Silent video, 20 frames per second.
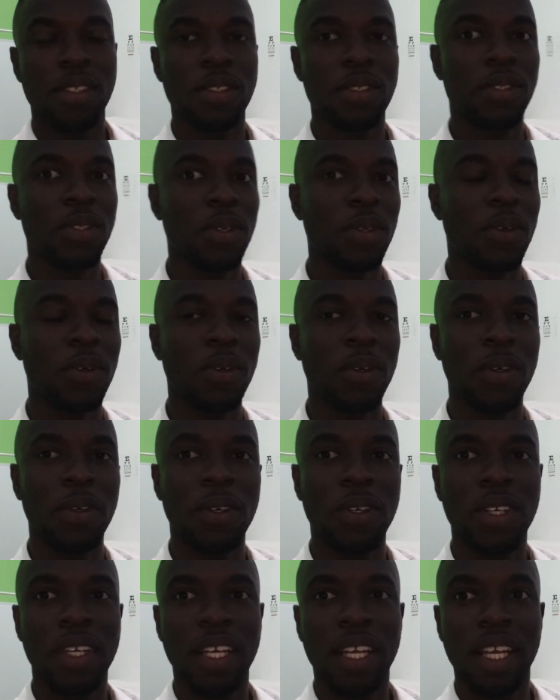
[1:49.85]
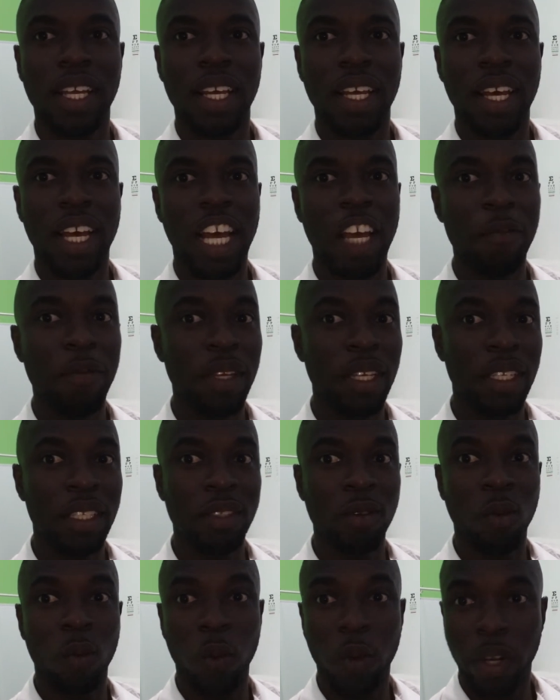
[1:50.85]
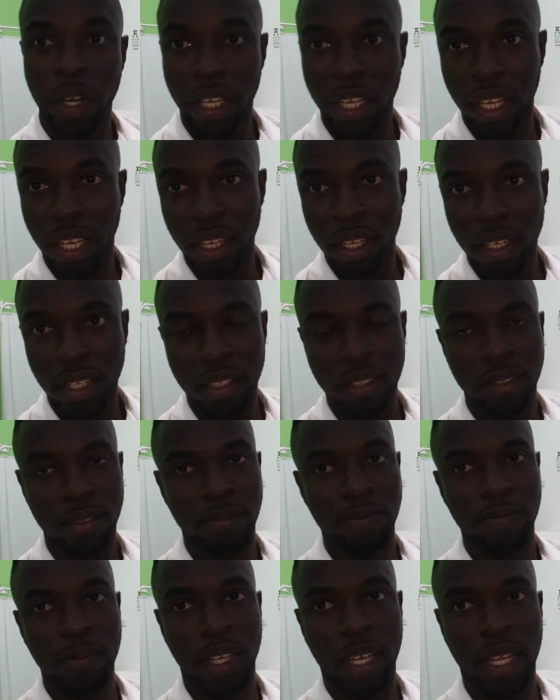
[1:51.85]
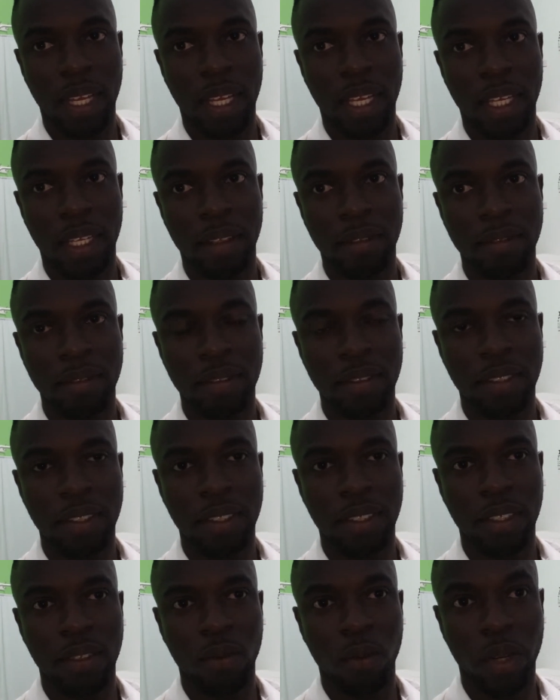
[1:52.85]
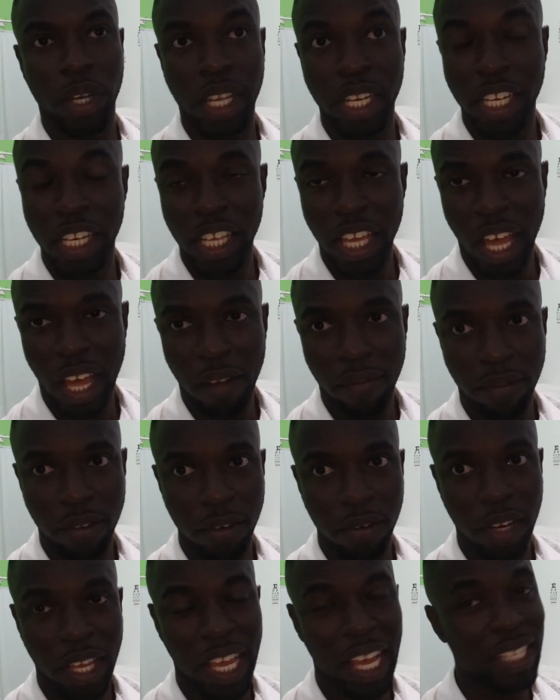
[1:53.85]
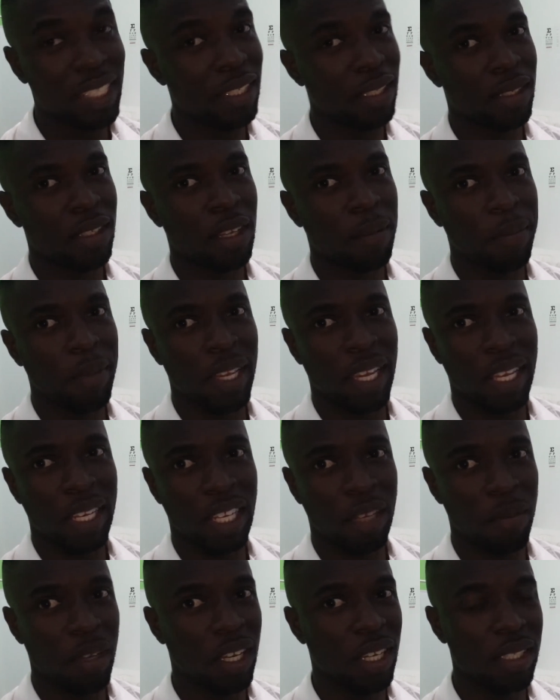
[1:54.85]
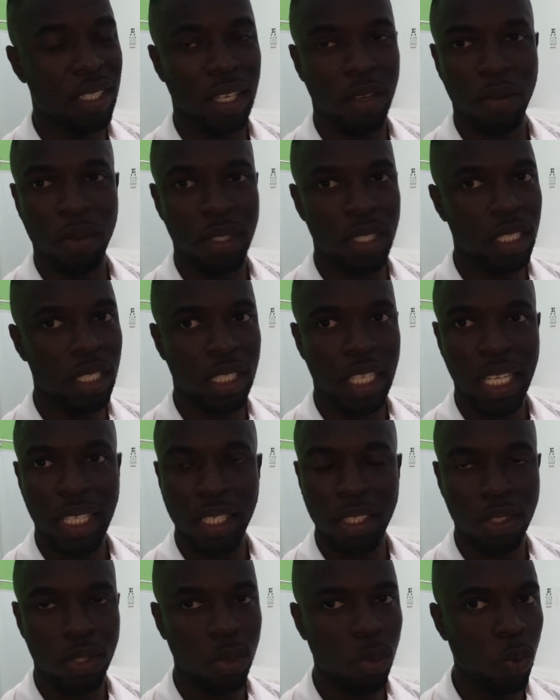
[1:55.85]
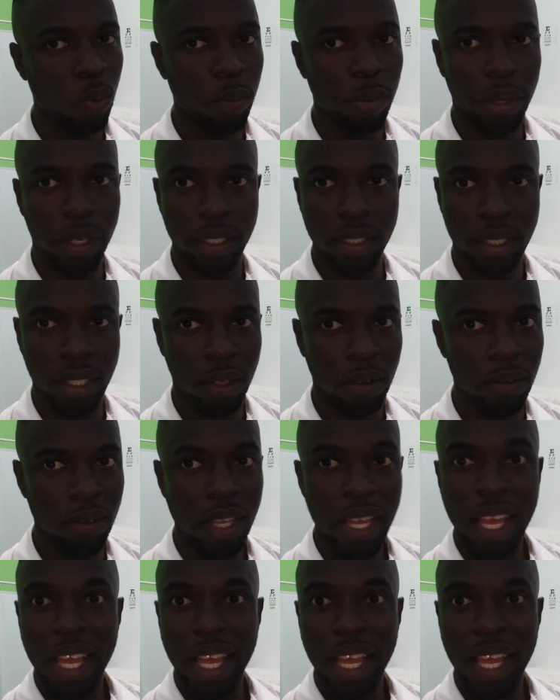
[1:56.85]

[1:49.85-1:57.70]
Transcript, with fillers: So I've been working and working in the afternoon. I had to stop Annie because I was just getting too burnt out.